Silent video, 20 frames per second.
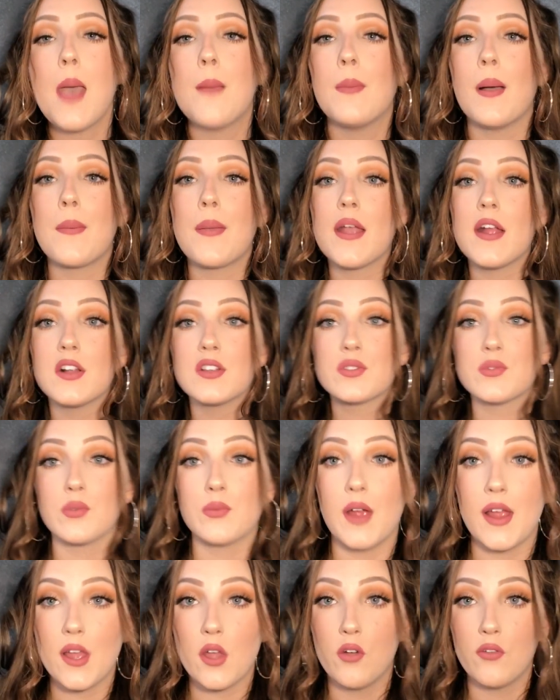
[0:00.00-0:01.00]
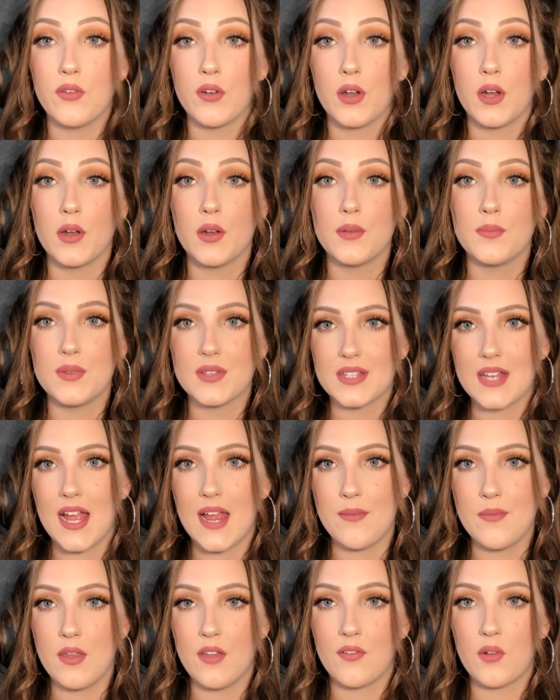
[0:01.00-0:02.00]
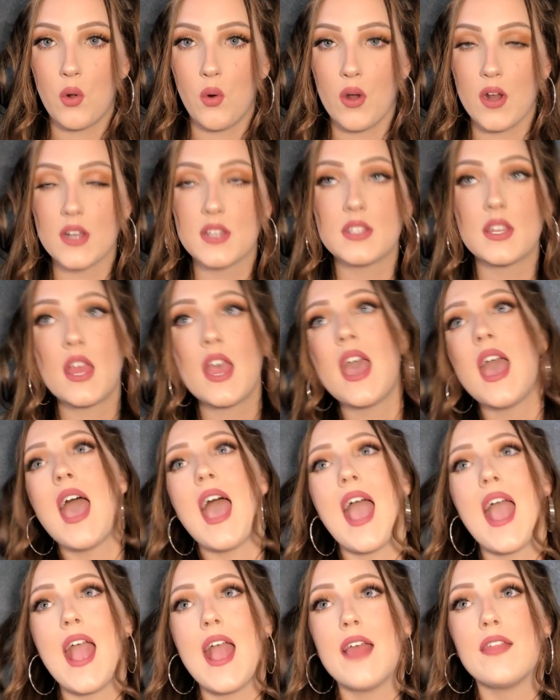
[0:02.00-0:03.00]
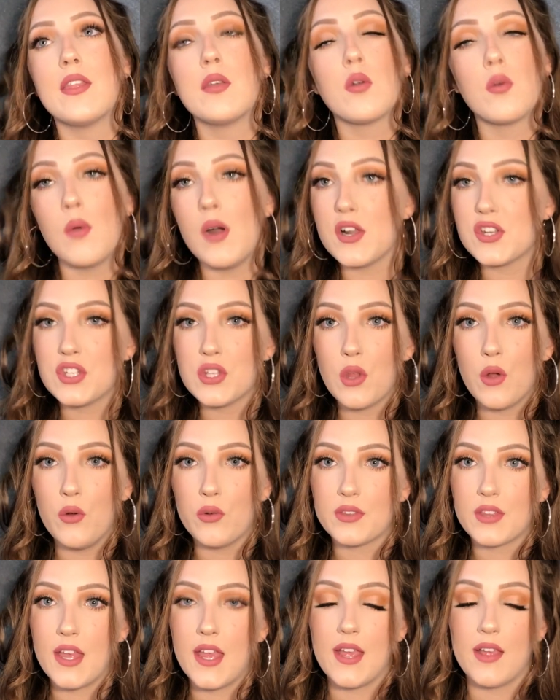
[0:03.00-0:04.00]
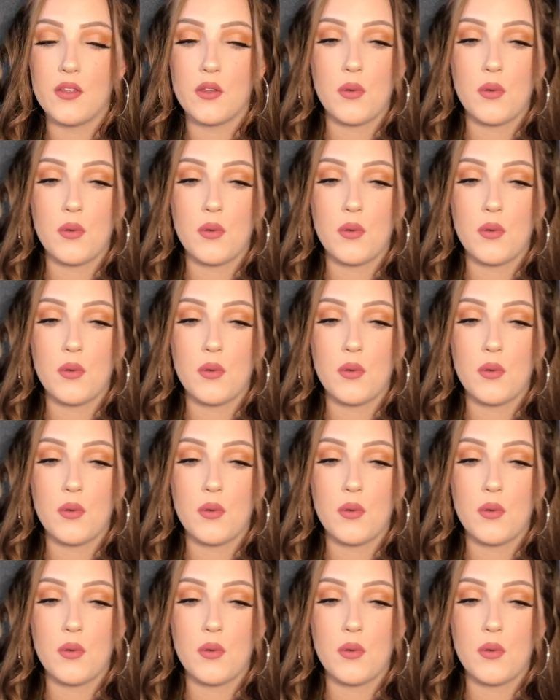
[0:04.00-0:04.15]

My parents were right over beside me, of course, and they were watching the whole thing.